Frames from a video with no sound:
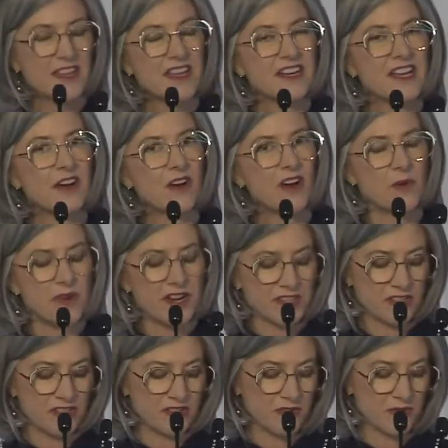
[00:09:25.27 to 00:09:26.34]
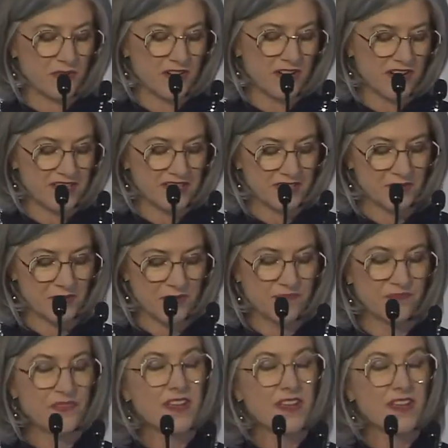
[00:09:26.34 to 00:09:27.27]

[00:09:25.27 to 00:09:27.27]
Now, I went to Norwood High School.